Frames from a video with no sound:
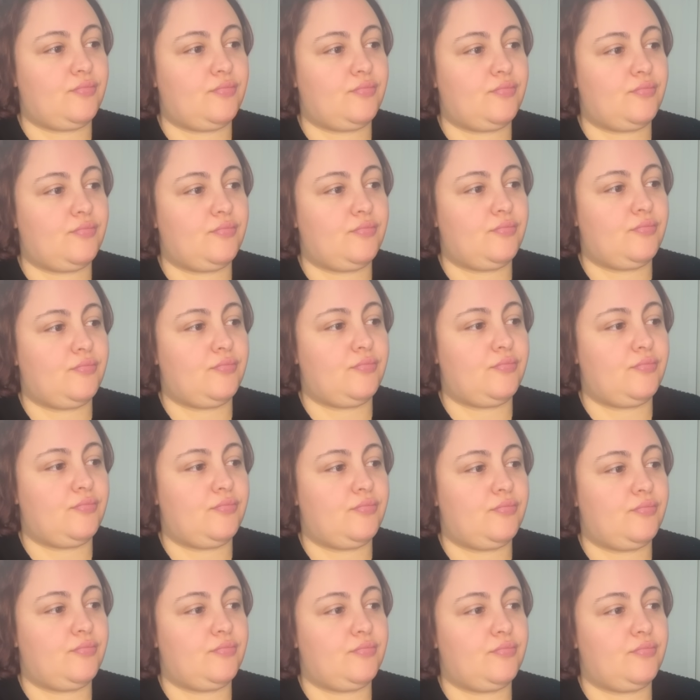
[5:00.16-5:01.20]

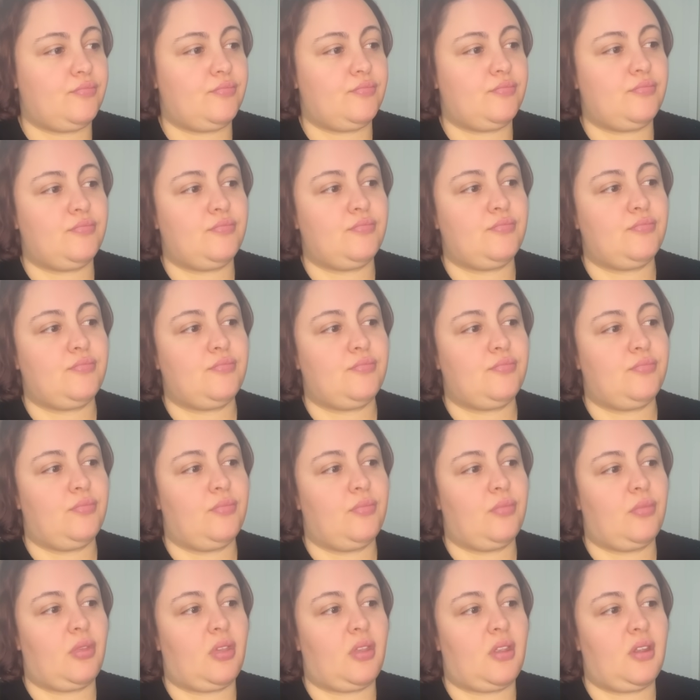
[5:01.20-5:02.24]

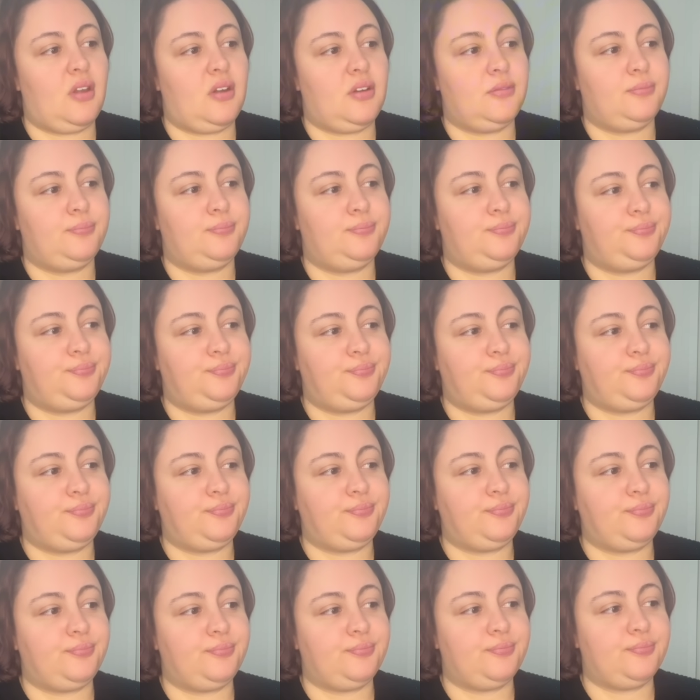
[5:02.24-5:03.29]

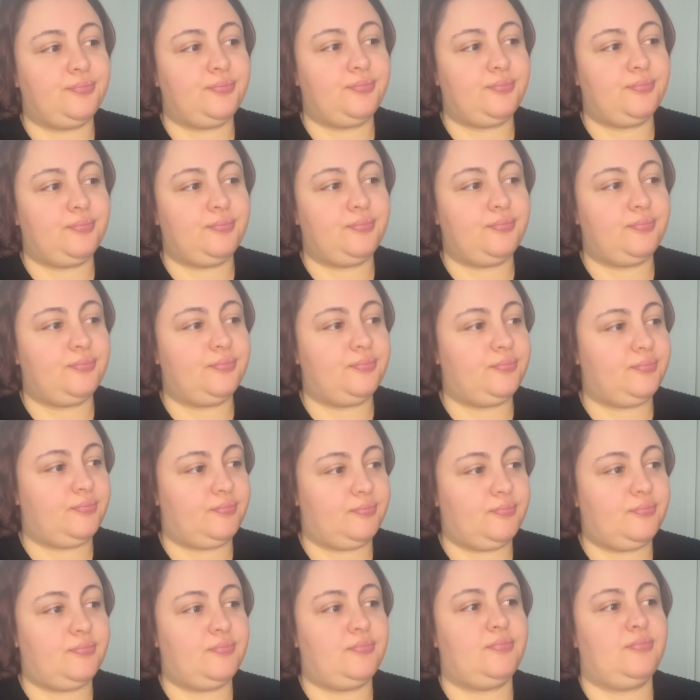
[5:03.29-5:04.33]

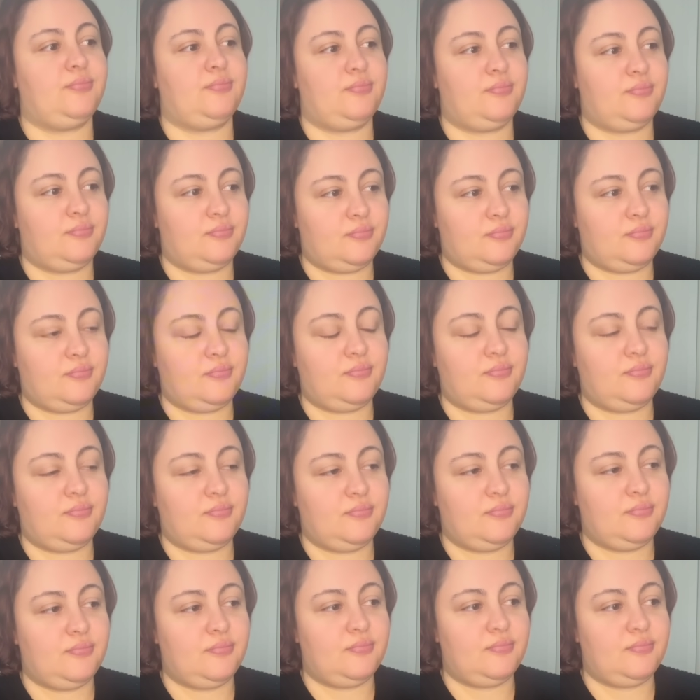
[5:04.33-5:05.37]

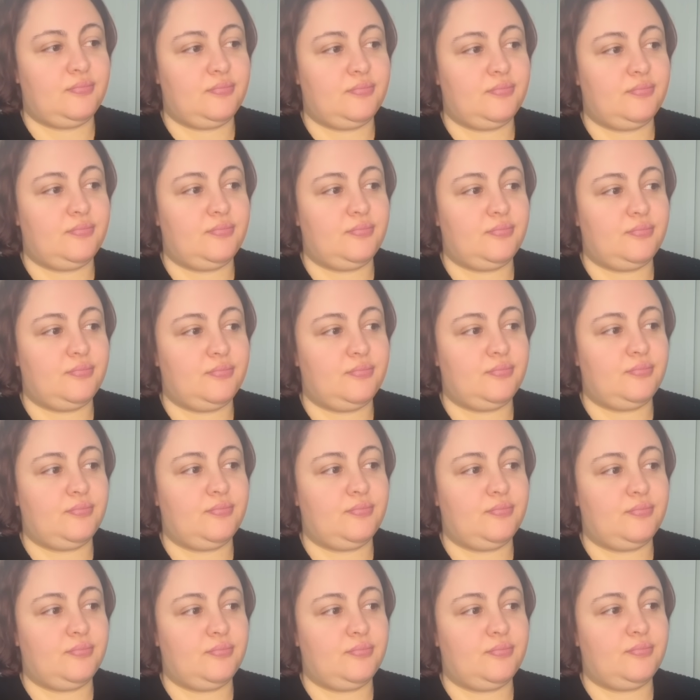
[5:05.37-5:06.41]

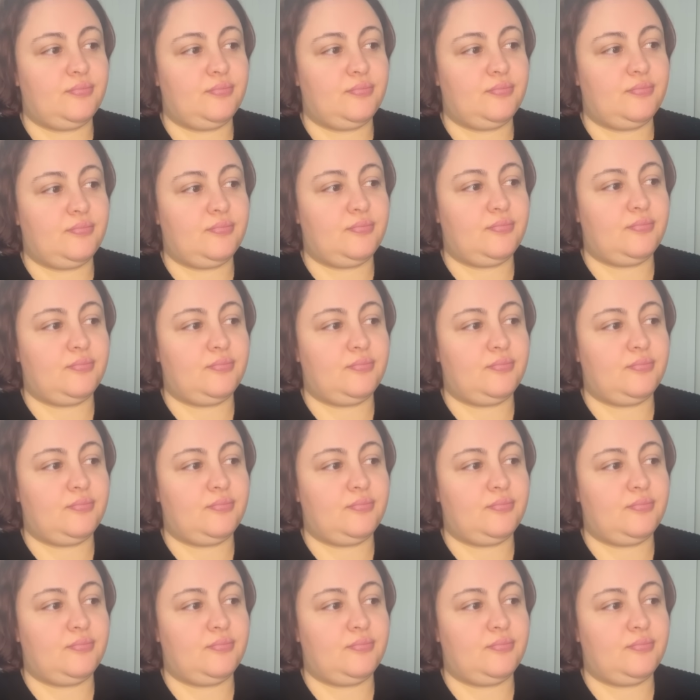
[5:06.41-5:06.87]
This person isn't speaking.